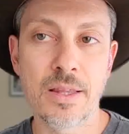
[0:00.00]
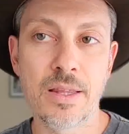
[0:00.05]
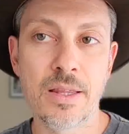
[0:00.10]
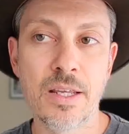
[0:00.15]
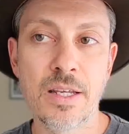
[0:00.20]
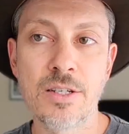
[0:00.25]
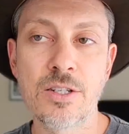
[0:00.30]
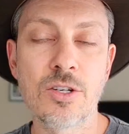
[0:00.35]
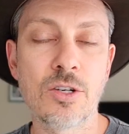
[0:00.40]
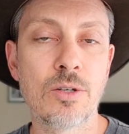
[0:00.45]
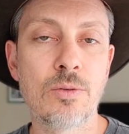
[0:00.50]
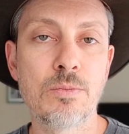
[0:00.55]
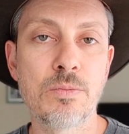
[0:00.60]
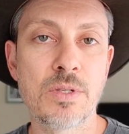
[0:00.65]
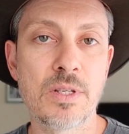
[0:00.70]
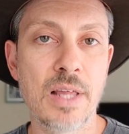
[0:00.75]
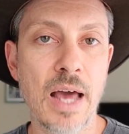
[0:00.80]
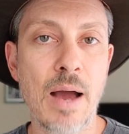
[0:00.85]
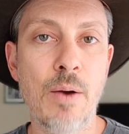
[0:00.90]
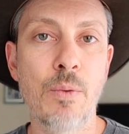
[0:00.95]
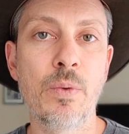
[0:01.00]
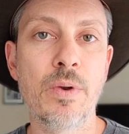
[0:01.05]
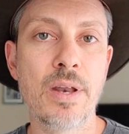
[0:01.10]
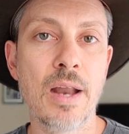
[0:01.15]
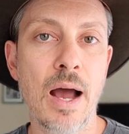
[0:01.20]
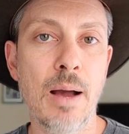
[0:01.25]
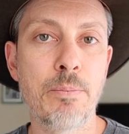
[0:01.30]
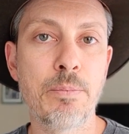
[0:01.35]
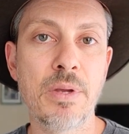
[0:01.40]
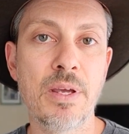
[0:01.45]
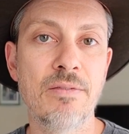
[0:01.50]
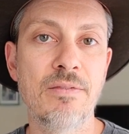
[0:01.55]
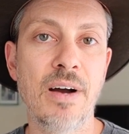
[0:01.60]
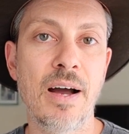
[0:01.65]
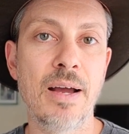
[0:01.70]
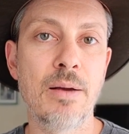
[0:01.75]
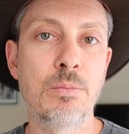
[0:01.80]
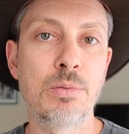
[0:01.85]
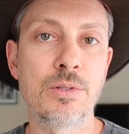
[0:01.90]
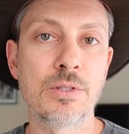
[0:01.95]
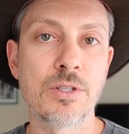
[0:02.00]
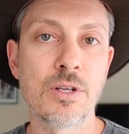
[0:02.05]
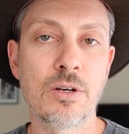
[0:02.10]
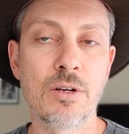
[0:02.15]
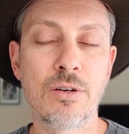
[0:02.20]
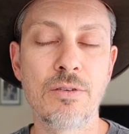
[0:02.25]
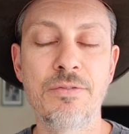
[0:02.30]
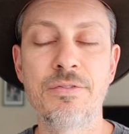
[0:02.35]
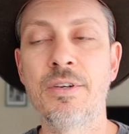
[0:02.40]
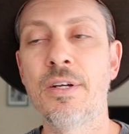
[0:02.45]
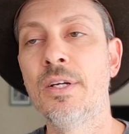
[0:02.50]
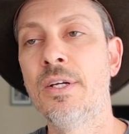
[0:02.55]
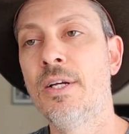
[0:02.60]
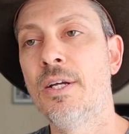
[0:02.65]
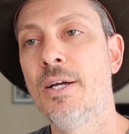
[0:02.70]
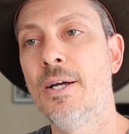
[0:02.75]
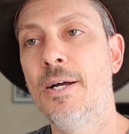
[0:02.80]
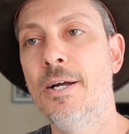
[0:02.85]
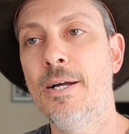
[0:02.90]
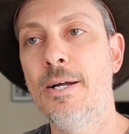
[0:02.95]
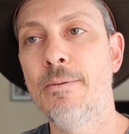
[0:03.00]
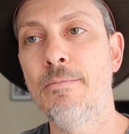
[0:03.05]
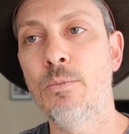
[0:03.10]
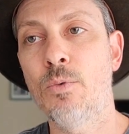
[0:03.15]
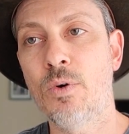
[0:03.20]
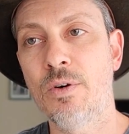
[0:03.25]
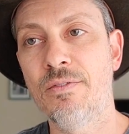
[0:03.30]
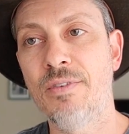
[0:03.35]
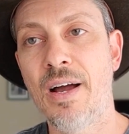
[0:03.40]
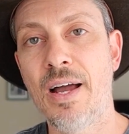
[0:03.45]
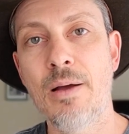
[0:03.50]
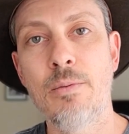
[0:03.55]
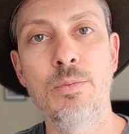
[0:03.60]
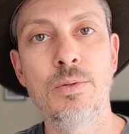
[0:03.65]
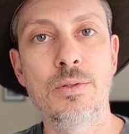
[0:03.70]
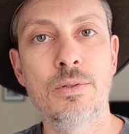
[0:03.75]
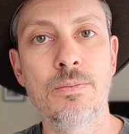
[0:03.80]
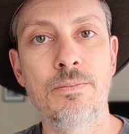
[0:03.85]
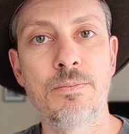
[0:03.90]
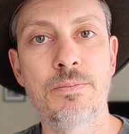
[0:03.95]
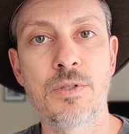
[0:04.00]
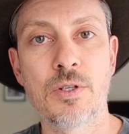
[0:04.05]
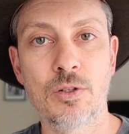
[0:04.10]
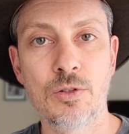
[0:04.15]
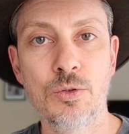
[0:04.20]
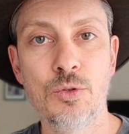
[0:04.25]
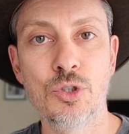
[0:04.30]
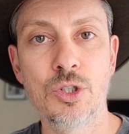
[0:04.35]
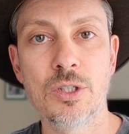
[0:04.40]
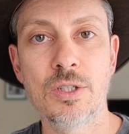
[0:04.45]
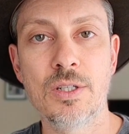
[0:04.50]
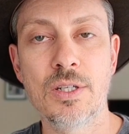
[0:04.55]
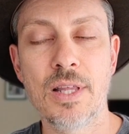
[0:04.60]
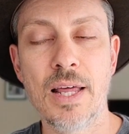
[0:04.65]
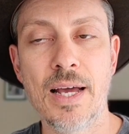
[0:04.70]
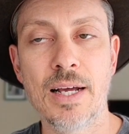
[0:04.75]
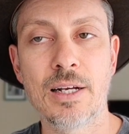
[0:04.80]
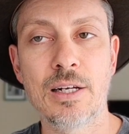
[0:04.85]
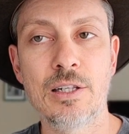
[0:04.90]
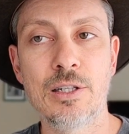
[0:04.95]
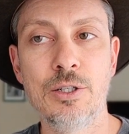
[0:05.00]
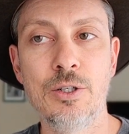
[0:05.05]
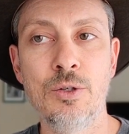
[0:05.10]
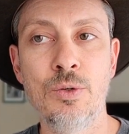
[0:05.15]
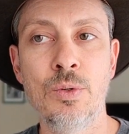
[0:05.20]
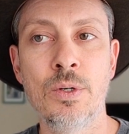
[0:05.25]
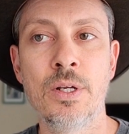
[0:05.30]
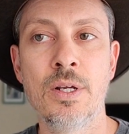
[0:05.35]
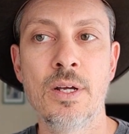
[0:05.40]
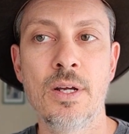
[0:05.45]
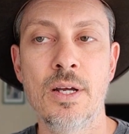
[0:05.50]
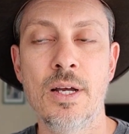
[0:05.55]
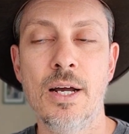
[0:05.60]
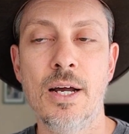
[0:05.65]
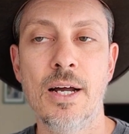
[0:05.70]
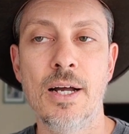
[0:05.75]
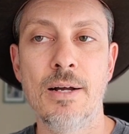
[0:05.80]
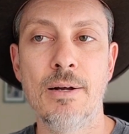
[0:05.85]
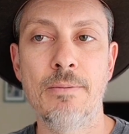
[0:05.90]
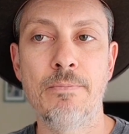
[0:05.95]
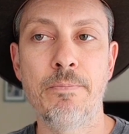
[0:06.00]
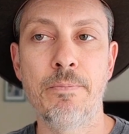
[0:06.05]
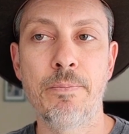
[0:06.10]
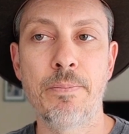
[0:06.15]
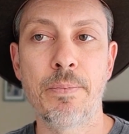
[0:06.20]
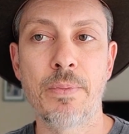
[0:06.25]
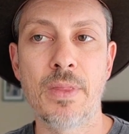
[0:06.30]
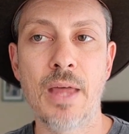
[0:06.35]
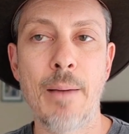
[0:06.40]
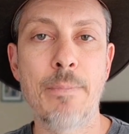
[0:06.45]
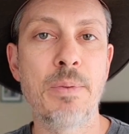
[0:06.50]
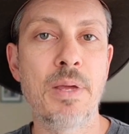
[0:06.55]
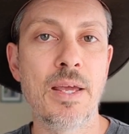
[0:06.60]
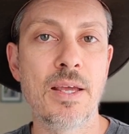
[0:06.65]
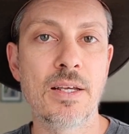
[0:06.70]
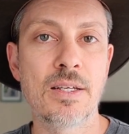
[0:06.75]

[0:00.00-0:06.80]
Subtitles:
these terms, that would not be a viable solve or a viable solution to that clue. That being